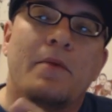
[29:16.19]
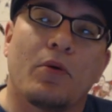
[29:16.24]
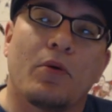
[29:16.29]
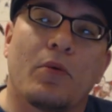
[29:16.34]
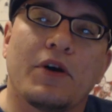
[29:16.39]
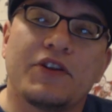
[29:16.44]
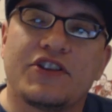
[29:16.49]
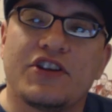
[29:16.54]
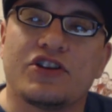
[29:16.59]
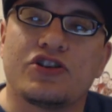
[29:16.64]

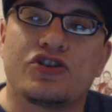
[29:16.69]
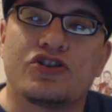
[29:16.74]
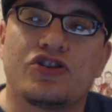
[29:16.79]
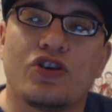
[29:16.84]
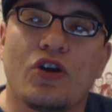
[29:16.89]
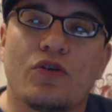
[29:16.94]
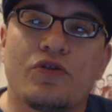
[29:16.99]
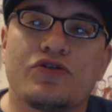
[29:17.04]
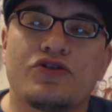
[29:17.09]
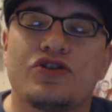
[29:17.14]
But what this
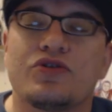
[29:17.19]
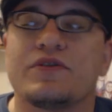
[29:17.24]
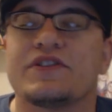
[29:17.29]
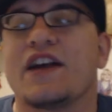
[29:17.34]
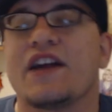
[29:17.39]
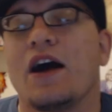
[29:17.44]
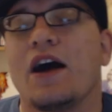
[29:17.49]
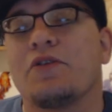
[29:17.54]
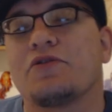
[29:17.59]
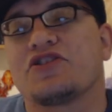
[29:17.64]
shows you
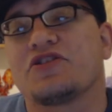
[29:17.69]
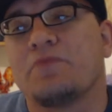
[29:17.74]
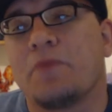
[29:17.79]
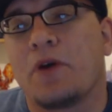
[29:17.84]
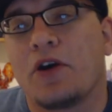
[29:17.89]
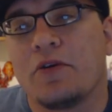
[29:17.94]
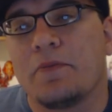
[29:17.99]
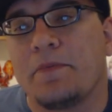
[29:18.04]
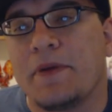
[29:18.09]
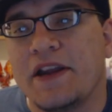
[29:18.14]
is how
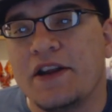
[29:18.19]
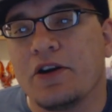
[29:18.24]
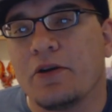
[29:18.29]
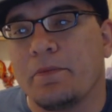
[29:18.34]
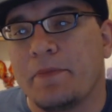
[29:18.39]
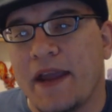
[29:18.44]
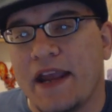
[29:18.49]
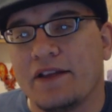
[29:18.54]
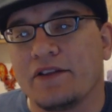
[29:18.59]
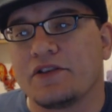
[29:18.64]
smart
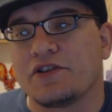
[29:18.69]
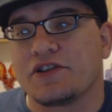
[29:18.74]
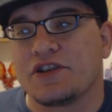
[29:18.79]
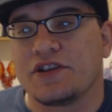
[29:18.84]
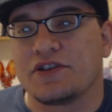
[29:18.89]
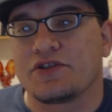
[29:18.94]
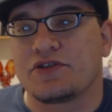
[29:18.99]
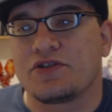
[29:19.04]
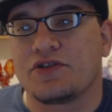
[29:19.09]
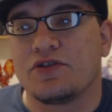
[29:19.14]
Petyr
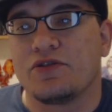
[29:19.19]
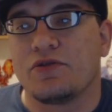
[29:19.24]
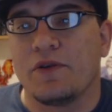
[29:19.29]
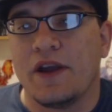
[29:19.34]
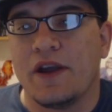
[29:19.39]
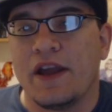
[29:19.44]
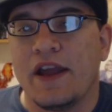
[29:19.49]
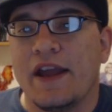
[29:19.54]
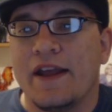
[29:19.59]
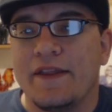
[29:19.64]
Baelish is too.
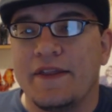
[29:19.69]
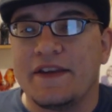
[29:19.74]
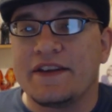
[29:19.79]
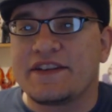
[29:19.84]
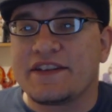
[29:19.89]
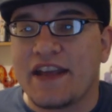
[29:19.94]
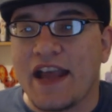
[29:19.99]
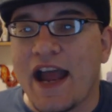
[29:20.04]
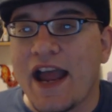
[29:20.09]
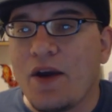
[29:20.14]

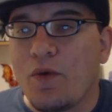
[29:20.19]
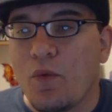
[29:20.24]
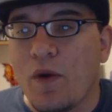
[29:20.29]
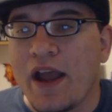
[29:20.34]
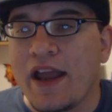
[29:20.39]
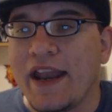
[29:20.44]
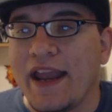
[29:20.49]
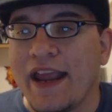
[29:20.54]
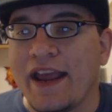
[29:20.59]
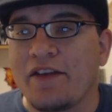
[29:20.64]
This guy
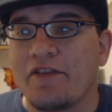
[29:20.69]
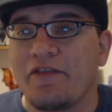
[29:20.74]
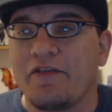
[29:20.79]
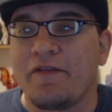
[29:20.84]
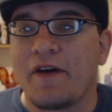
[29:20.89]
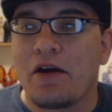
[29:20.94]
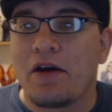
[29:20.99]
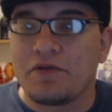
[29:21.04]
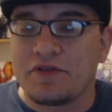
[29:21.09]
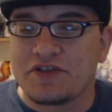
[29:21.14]
went and
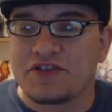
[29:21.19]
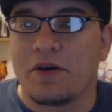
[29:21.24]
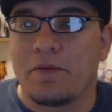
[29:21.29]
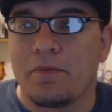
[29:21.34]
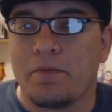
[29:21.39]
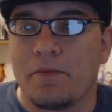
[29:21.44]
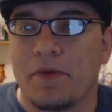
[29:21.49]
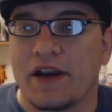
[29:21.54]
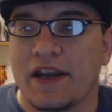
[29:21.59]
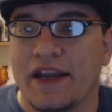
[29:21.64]
found
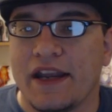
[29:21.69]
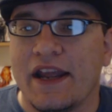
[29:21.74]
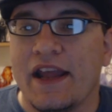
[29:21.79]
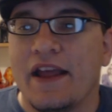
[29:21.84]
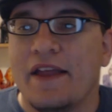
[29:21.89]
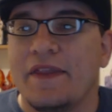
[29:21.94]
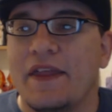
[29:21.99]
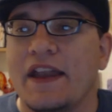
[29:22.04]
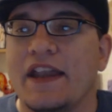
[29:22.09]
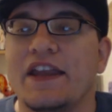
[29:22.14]
somebody
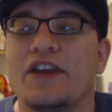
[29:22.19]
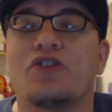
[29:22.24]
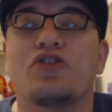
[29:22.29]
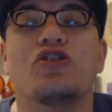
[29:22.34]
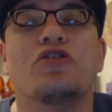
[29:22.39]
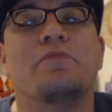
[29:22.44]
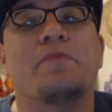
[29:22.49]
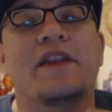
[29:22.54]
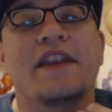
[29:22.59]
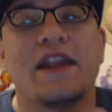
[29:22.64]
that he
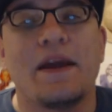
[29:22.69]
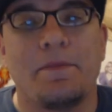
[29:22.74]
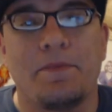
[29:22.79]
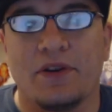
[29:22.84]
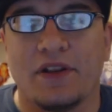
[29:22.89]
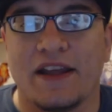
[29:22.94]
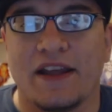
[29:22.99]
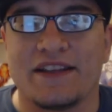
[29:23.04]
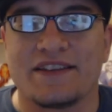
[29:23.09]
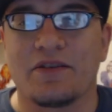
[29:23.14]
could
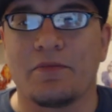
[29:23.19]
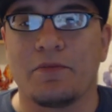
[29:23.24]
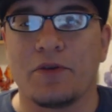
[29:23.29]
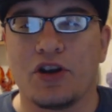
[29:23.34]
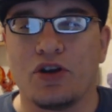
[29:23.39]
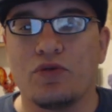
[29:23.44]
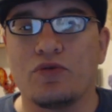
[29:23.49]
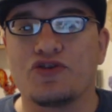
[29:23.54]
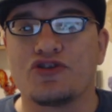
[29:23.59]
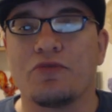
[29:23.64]
manipulate,
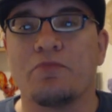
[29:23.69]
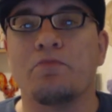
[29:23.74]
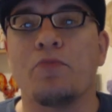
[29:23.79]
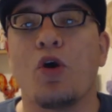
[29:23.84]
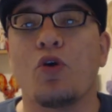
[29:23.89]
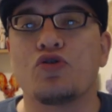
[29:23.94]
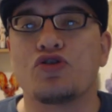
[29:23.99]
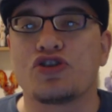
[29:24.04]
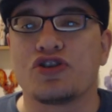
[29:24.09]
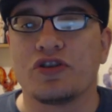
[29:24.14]
somebody who's
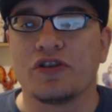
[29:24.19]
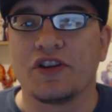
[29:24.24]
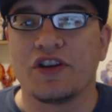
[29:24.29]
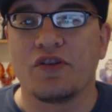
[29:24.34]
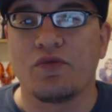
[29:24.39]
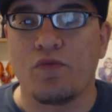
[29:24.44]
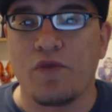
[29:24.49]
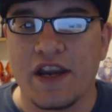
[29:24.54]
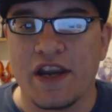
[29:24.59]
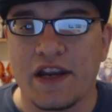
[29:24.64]

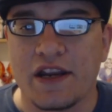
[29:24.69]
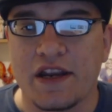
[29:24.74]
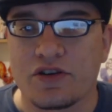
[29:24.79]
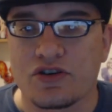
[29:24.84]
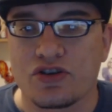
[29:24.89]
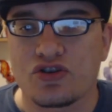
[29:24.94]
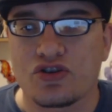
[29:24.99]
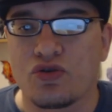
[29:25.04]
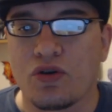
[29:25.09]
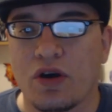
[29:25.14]
emotionally weak and
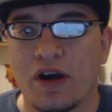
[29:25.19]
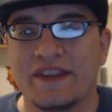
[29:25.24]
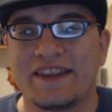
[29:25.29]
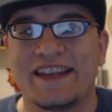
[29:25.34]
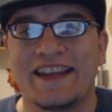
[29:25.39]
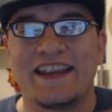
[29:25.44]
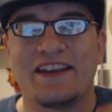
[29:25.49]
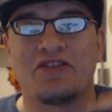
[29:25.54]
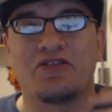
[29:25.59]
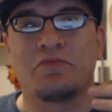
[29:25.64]
distraught
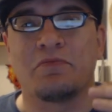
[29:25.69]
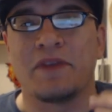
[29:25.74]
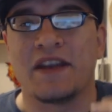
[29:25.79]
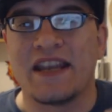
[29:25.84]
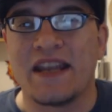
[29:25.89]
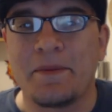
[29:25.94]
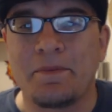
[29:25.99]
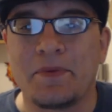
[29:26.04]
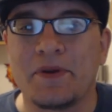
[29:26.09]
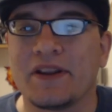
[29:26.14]
that he could
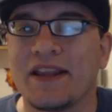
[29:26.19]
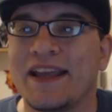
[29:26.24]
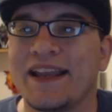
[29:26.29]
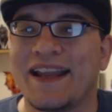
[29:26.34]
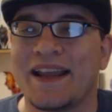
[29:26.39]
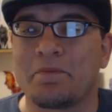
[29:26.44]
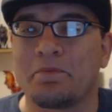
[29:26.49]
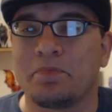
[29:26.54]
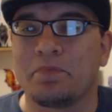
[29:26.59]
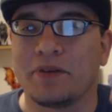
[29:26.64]

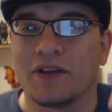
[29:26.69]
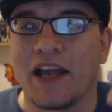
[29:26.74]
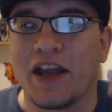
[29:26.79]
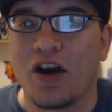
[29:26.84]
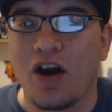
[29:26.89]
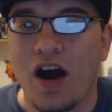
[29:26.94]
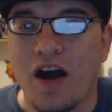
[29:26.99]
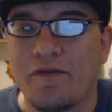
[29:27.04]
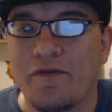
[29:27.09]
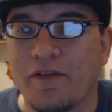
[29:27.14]
manipulate and
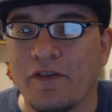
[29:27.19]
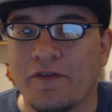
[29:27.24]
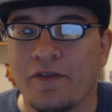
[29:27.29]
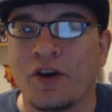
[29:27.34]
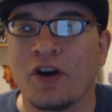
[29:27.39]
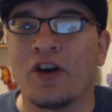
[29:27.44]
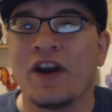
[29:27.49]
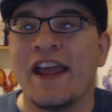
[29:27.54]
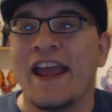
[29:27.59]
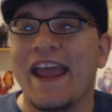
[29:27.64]
play off of
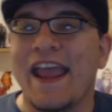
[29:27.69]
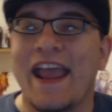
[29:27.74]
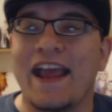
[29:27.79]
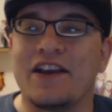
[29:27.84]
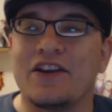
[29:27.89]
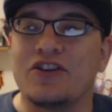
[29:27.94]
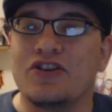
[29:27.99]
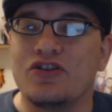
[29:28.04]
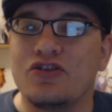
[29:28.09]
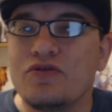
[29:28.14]
her
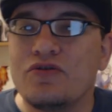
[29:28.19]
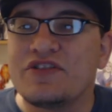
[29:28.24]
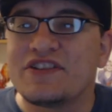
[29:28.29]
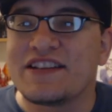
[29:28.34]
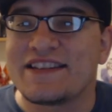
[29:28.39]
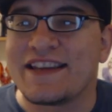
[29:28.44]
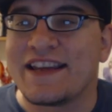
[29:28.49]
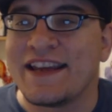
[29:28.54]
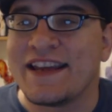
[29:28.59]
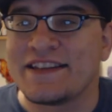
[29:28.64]
and use
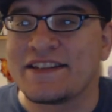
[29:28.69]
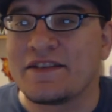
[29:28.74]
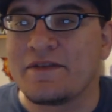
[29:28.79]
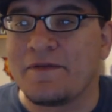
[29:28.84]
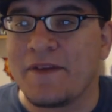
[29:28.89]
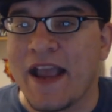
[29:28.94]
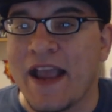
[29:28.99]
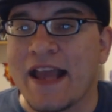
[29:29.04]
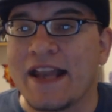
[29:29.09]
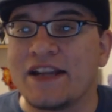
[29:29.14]
it to his
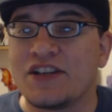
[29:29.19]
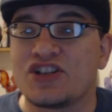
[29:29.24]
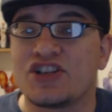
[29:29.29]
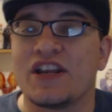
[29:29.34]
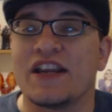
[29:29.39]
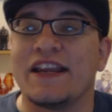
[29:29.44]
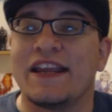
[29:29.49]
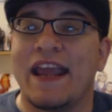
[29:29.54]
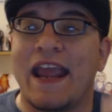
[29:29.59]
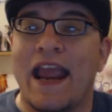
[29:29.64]
advantage
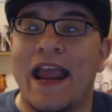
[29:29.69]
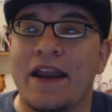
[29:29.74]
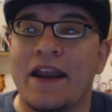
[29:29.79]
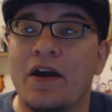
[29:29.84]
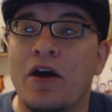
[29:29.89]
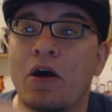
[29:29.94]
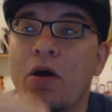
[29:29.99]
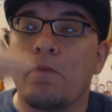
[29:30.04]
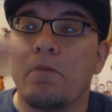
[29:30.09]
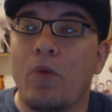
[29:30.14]
to
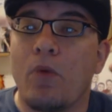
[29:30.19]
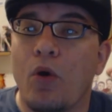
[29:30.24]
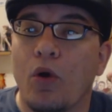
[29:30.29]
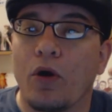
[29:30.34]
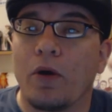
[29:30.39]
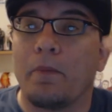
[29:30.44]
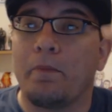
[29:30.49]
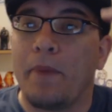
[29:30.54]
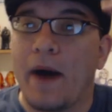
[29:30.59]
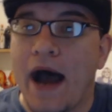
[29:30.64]
gain
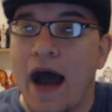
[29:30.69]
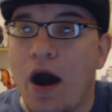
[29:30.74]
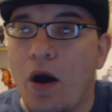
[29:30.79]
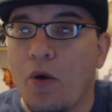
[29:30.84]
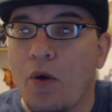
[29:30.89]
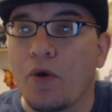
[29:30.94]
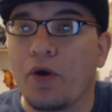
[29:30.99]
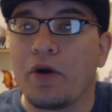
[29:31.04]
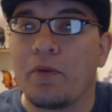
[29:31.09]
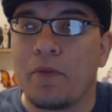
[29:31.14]
more
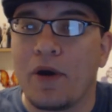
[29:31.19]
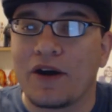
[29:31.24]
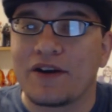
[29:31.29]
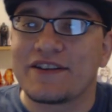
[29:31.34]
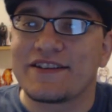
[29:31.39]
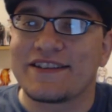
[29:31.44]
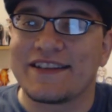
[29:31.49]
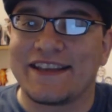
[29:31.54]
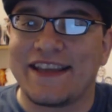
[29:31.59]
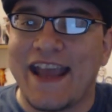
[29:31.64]
power
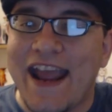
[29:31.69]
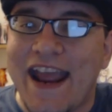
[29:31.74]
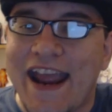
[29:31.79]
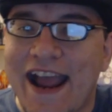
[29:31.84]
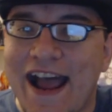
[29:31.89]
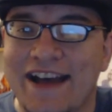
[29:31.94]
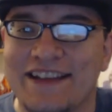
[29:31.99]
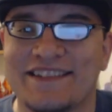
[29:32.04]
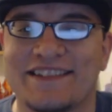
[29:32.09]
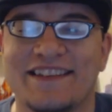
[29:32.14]
amongst the
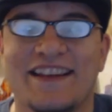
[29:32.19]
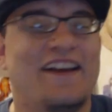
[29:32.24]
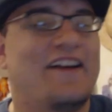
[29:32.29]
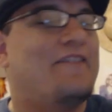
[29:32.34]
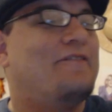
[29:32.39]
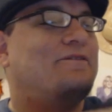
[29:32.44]
chaos.